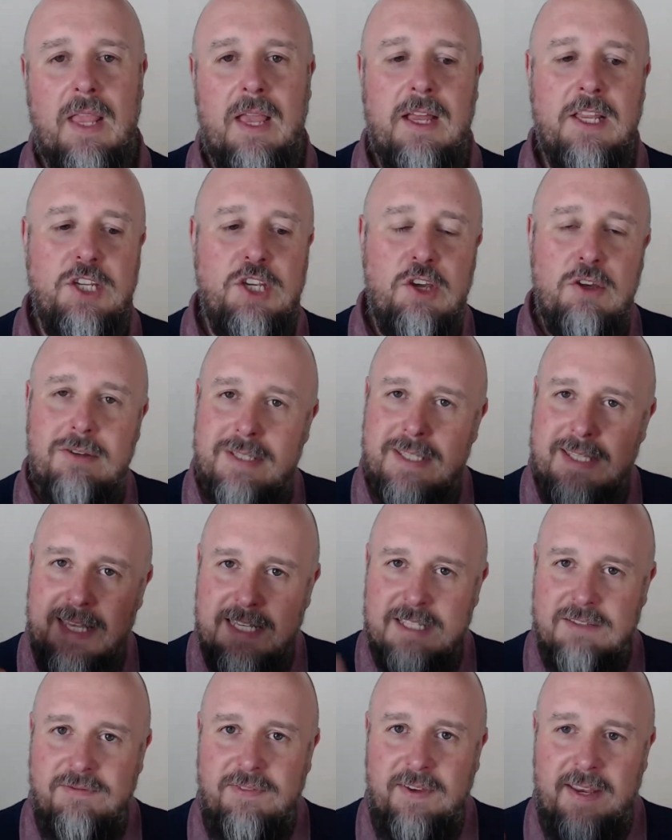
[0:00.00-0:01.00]
Use
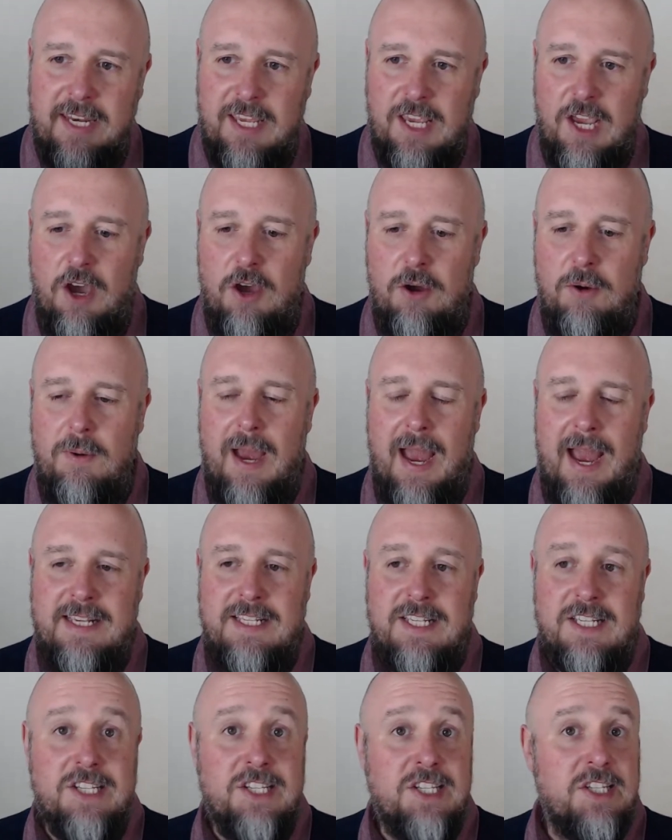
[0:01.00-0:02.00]
this video as
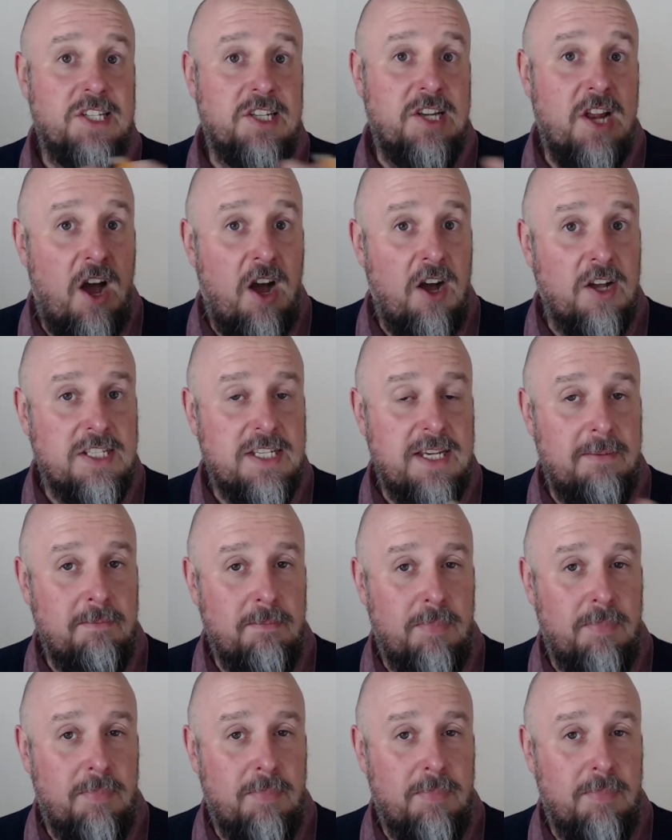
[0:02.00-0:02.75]
a starting